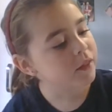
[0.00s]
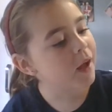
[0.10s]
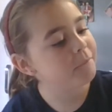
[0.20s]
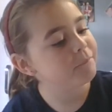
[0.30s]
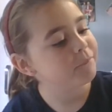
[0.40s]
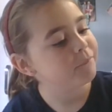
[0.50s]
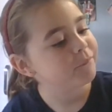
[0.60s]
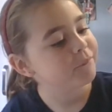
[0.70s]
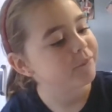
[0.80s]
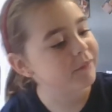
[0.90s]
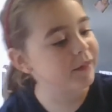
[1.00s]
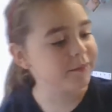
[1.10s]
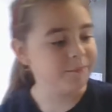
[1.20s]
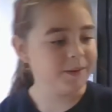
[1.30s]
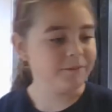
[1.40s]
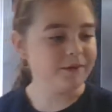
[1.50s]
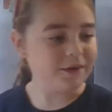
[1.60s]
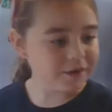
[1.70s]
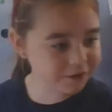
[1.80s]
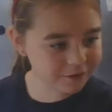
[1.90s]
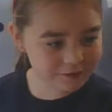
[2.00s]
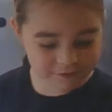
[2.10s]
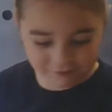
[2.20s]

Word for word: That, that, that. Okay, and what